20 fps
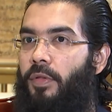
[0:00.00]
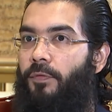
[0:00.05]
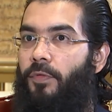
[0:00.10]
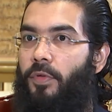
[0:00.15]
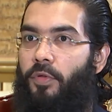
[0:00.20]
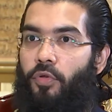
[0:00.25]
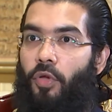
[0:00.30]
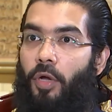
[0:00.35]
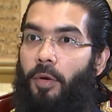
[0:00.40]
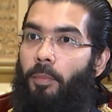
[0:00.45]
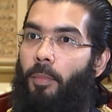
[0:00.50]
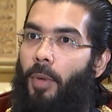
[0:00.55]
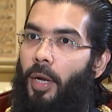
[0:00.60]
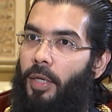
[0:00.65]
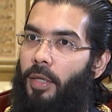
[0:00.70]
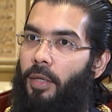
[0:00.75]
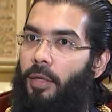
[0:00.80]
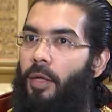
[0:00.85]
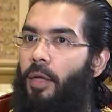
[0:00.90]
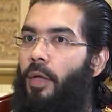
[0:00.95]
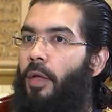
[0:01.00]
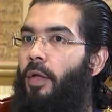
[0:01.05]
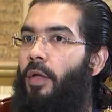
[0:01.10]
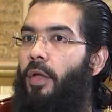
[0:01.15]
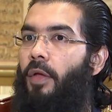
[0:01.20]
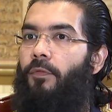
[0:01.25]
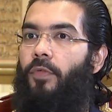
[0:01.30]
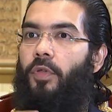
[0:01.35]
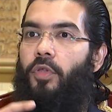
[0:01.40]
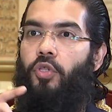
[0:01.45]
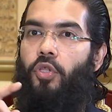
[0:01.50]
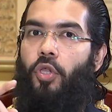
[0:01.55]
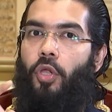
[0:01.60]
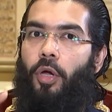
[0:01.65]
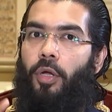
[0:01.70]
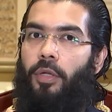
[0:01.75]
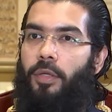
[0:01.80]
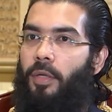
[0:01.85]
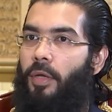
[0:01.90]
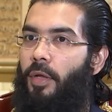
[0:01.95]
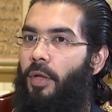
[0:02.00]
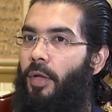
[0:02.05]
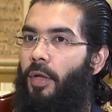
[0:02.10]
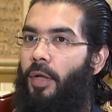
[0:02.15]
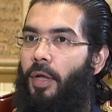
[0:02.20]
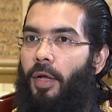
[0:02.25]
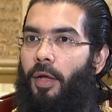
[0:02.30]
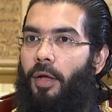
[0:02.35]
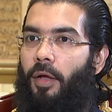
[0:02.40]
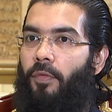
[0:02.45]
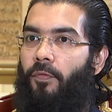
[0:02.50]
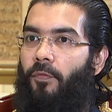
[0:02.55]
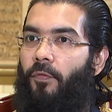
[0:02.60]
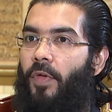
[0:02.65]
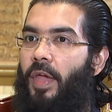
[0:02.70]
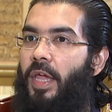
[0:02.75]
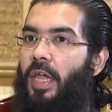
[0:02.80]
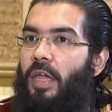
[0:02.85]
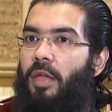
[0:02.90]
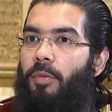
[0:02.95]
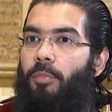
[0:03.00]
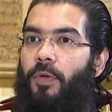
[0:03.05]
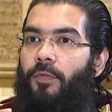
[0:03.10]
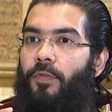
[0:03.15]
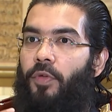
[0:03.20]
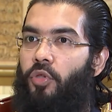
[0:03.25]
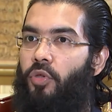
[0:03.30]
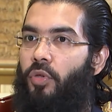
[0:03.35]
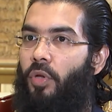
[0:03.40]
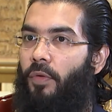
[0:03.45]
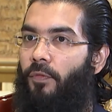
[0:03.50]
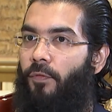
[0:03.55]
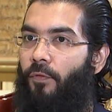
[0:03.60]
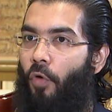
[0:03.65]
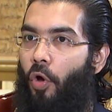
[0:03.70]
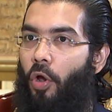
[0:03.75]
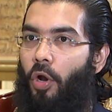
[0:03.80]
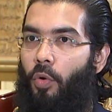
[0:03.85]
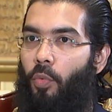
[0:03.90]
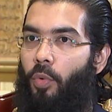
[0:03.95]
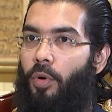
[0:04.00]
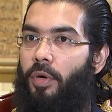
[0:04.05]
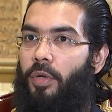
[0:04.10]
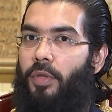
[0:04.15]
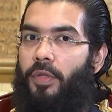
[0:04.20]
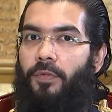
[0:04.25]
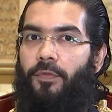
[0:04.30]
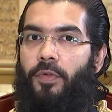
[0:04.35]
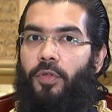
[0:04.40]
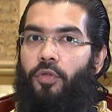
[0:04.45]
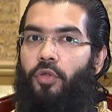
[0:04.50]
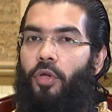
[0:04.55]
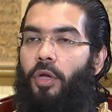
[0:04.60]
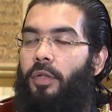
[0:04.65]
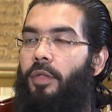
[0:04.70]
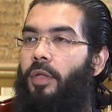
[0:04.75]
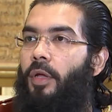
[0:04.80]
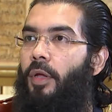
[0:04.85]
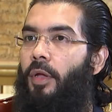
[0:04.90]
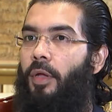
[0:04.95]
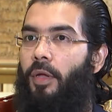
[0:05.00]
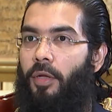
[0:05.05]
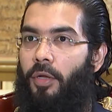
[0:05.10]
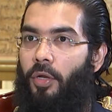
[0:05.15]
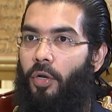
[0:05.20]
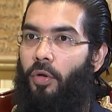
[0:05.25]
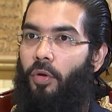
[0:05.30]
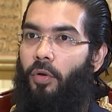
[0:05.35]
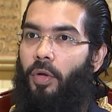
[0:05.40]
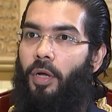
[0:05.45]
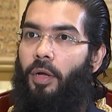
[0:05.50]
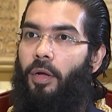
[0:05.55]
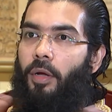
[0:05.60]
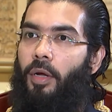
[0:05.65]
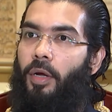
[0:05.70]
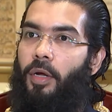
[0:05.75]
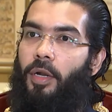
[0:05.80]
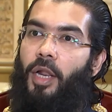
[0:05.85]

If it's not money, if it's not fame, if it's not followers, if it's not, a